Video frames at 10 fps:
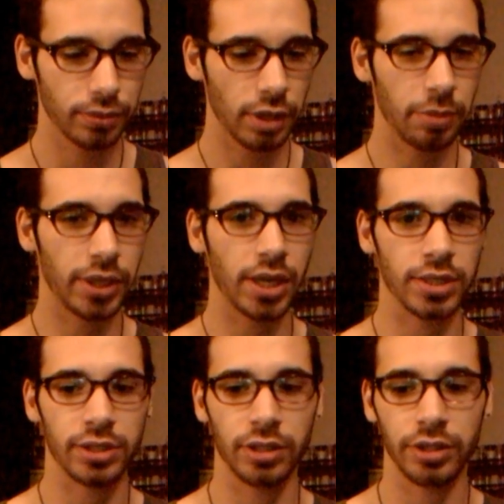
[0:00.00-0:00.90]

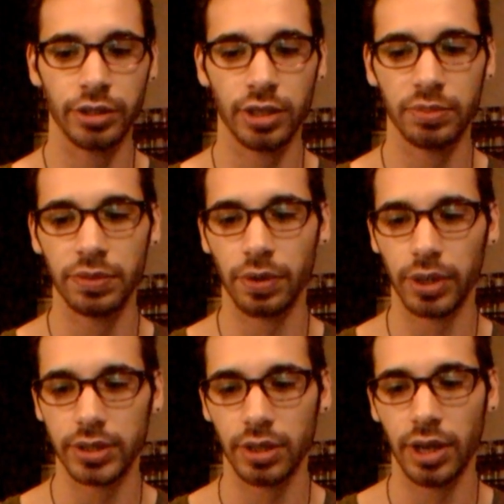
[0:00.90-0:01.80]
because you're going to be
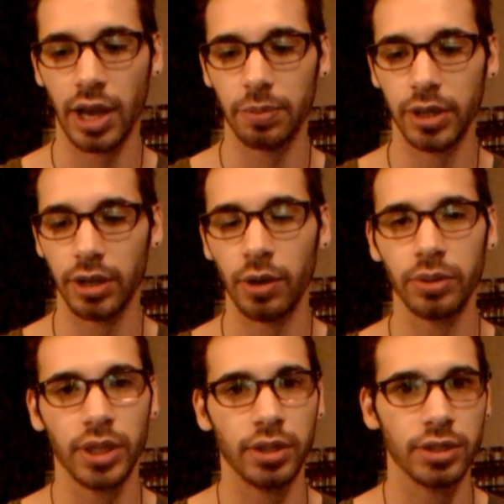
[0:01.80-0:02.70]
focused on it happening
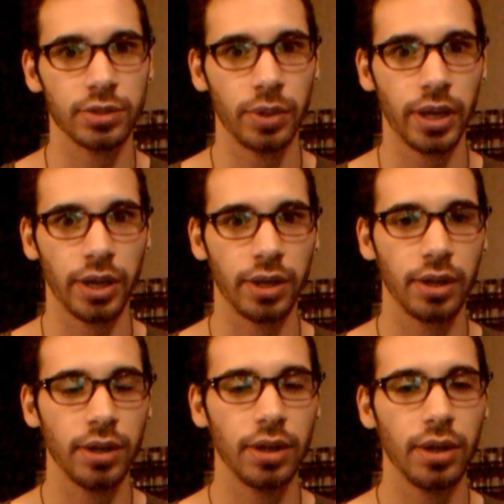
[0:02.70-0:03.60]
only in this way.
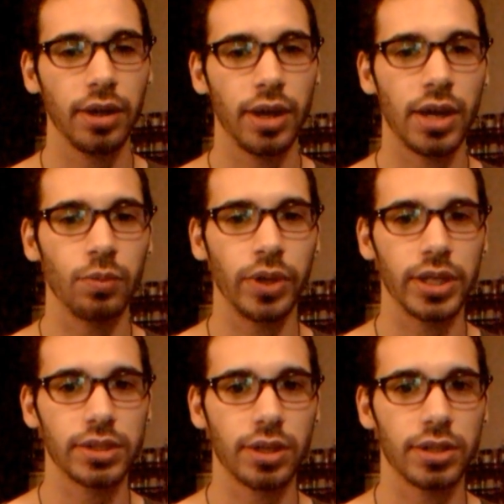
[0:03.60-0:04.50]
And when it
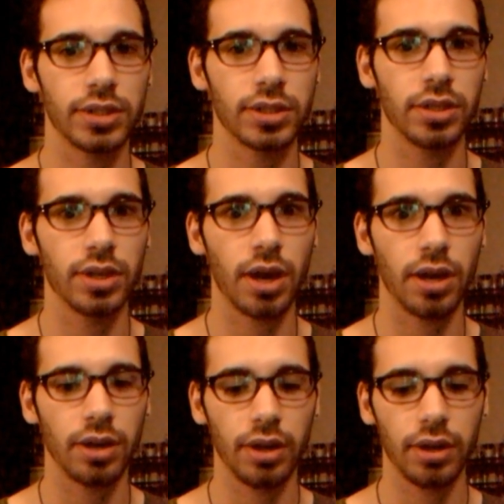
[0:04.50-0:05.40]
starts to not
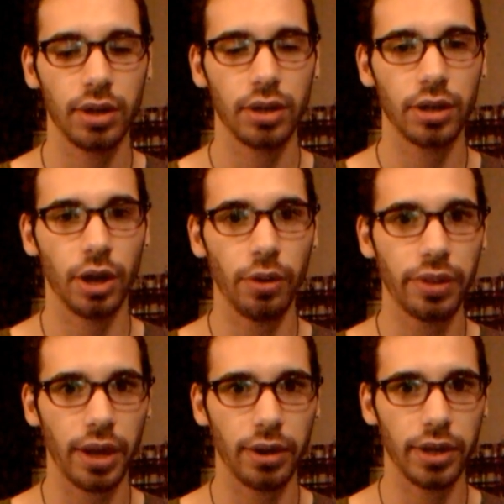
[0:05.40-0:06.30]
go
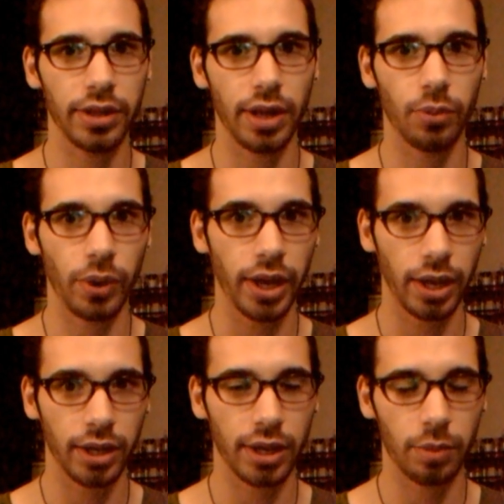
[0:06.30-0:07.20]
in that way,
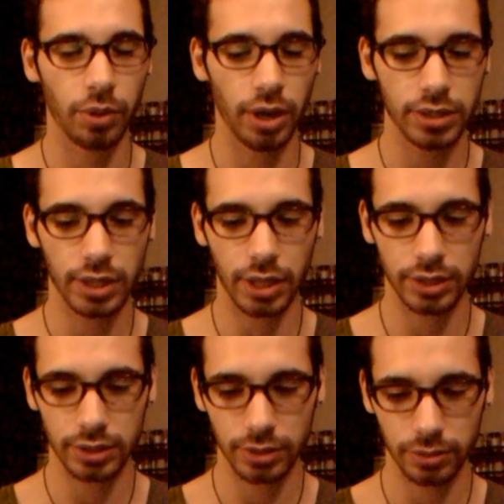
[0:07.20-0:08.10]
in that
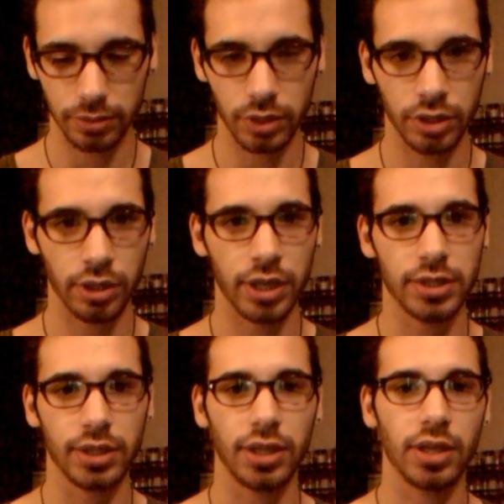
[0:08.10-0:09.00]
process, you're
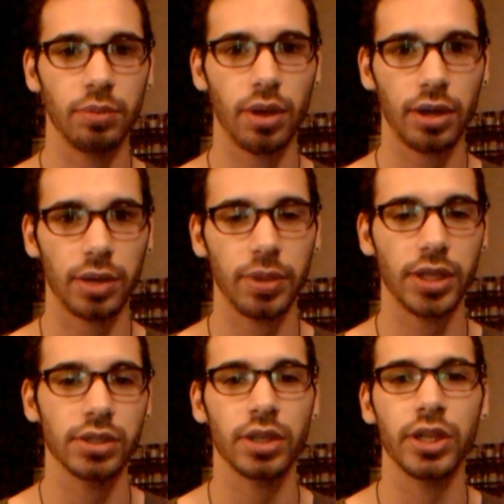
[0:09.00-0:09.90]
instantly going to block it, because
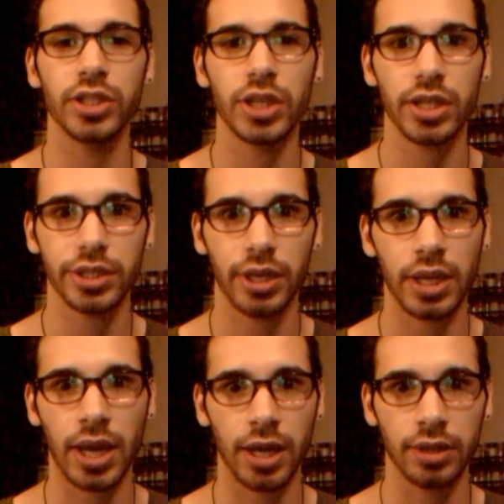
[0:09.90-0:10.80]
you're going to judge it and
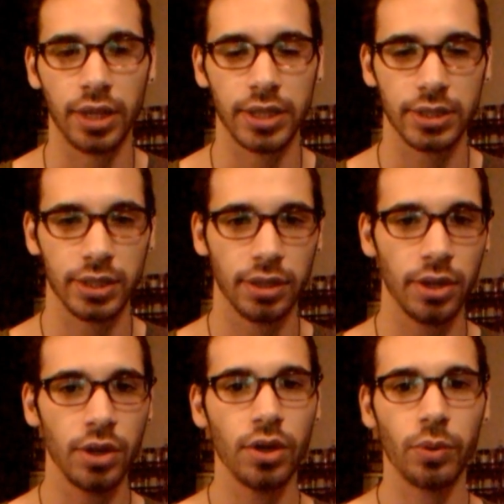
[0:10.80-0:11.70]
analyze it
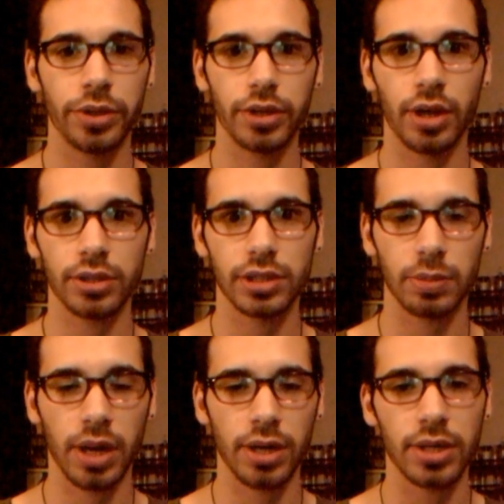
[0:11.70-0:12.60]
with your conscious
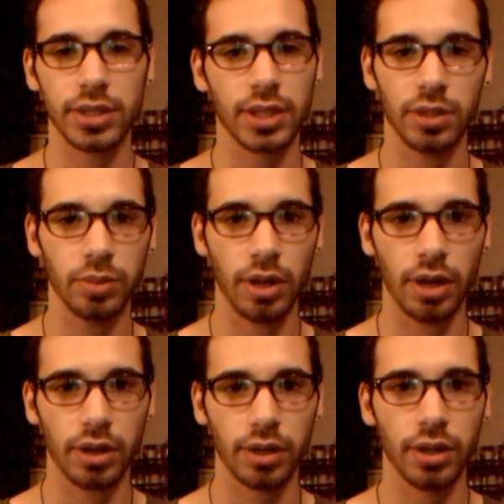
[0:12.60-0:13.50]
mind. It's going to block
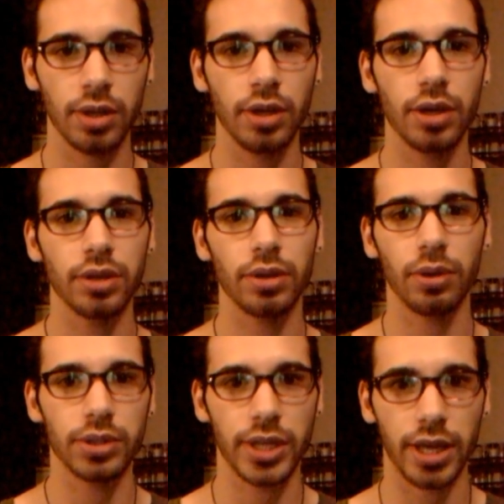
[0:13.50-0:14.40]
the whole
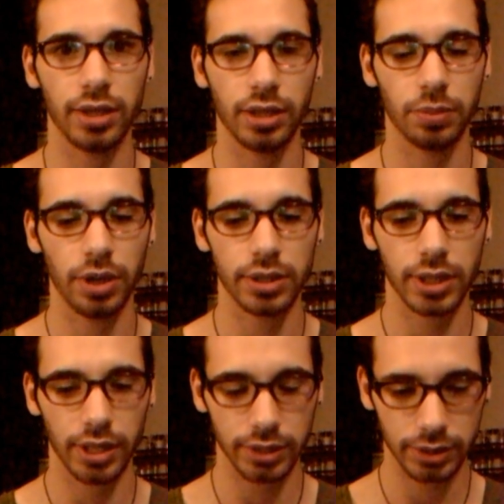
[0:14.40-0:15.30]
channeling
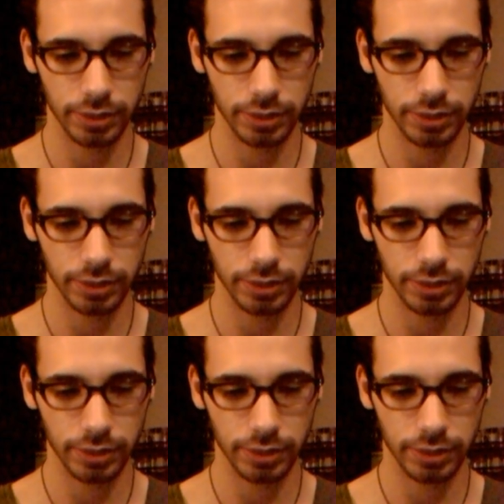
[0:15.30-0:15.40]
process.